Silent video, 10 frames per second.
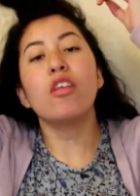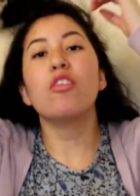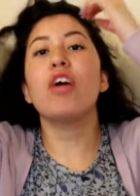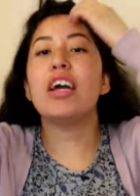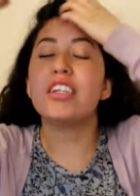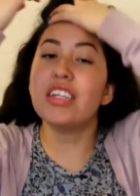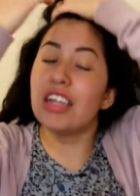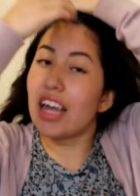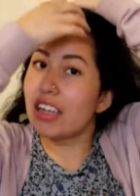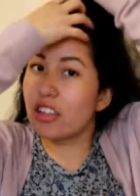So I
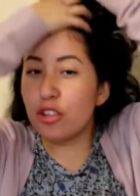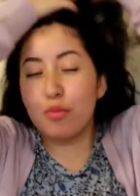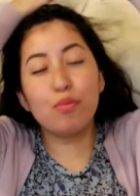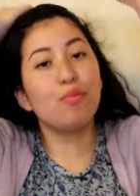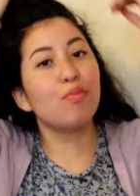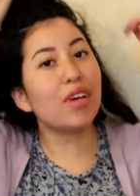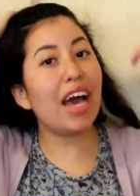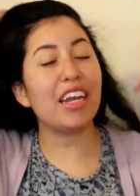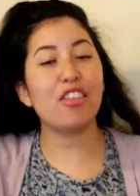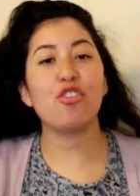just like to
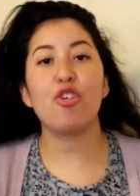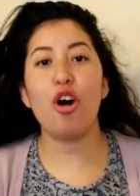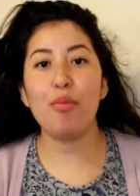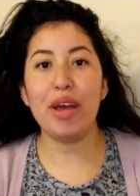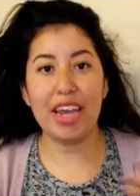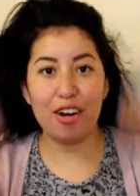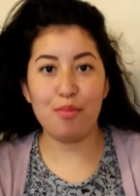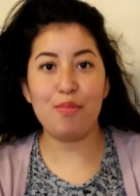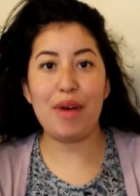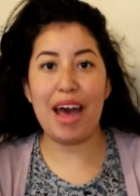kind of throw all my
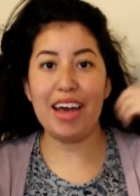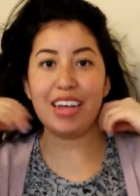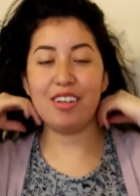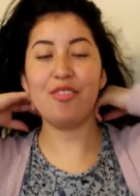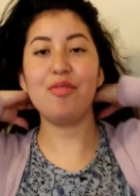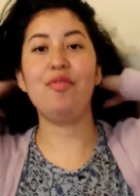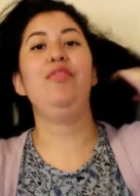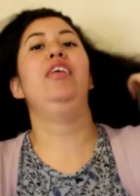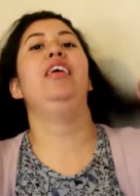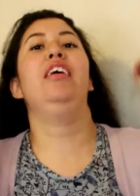hair back
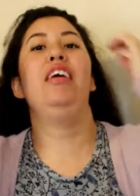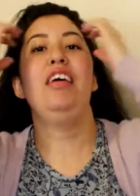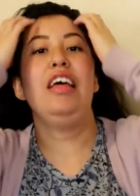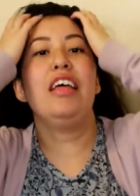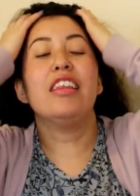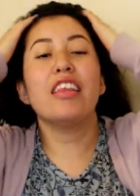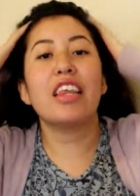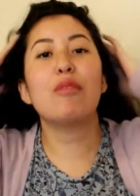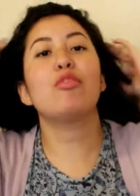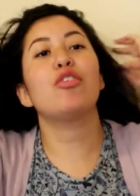in the same